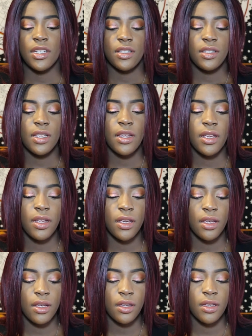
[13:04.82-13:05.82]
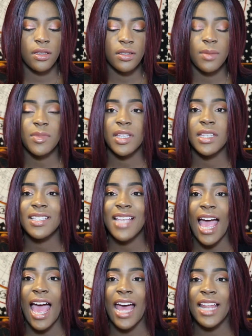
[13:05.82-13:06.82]
just something
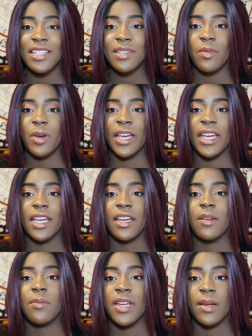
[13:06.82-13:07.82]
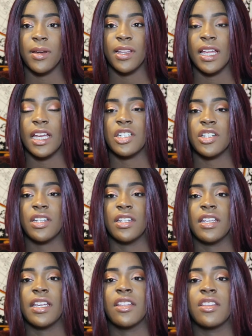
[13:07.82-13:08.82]
to add to my makeup collection.
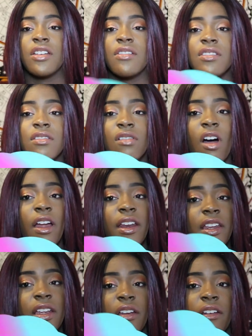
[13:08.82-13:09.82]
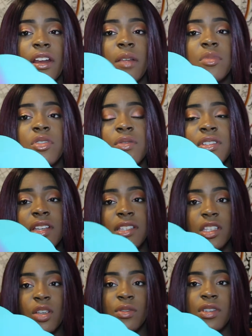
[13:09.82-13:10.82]
Like, there's a lot in here and I'm so excited
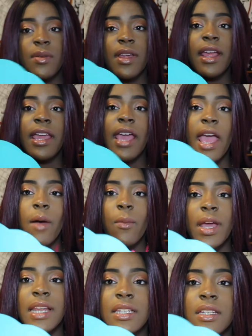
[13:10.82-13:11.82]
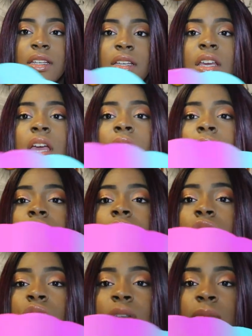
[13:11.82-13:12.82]
to use it. I can't wait to
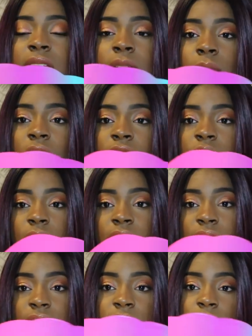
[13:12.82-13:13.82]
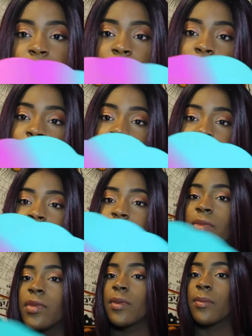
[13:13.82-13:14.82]
do some makeup looks with this
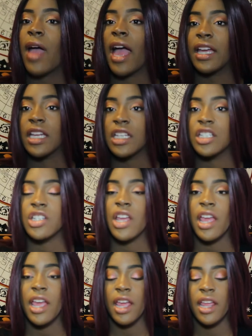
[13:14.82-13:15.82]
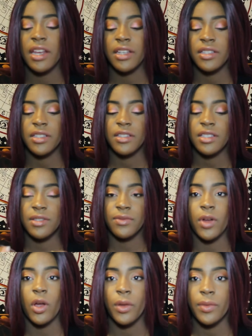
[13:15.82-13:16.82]
package and this
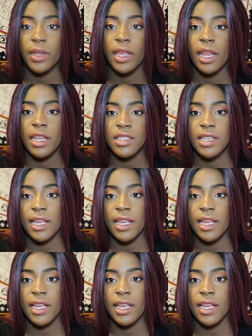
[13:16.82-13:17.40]
vault. And it's